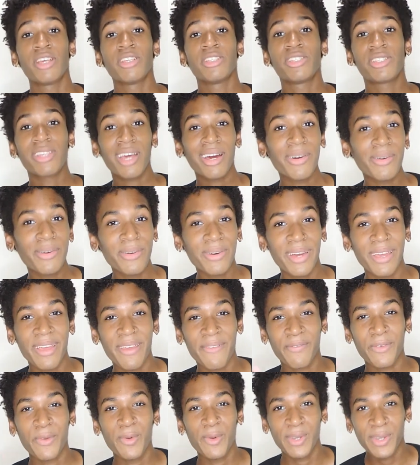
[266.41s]
So
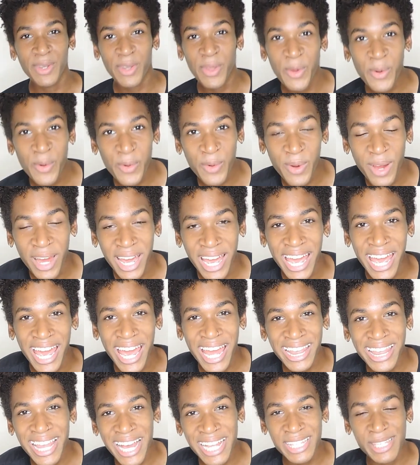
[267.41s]
if you are new,
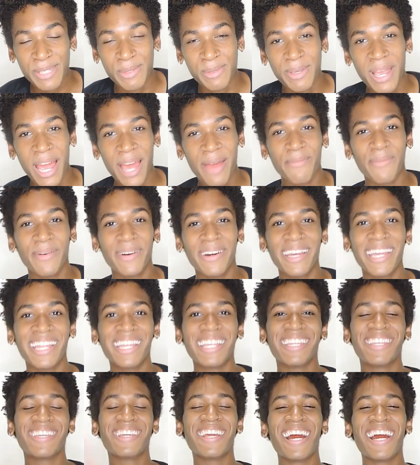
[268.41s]
hit that subscribe button.